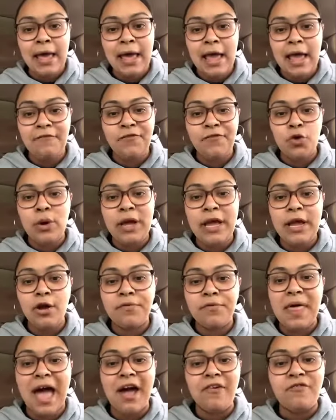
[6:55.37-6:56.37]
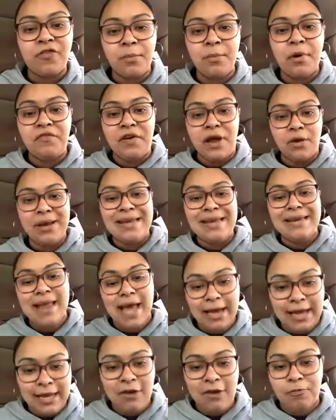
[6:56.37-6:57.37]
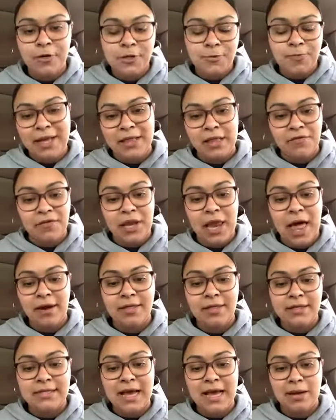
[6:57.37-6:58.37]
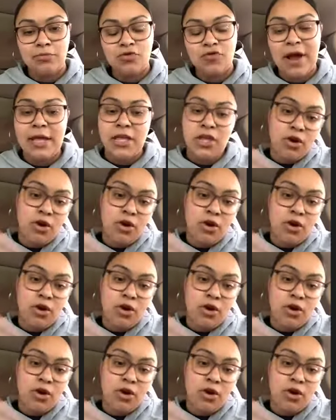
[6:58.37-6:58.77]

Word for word: if you hear that from a very negative perspective a lot of the times, right?